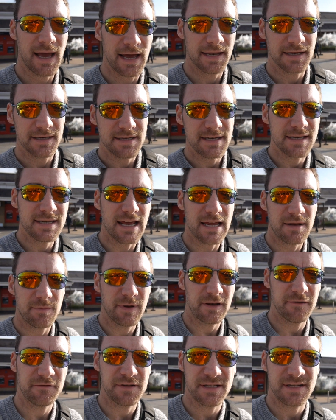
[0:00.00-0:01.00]
And I did get a
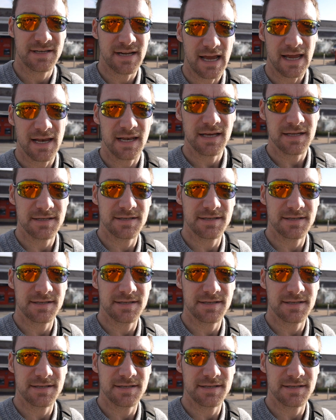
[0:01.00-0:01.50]
bit of descaler,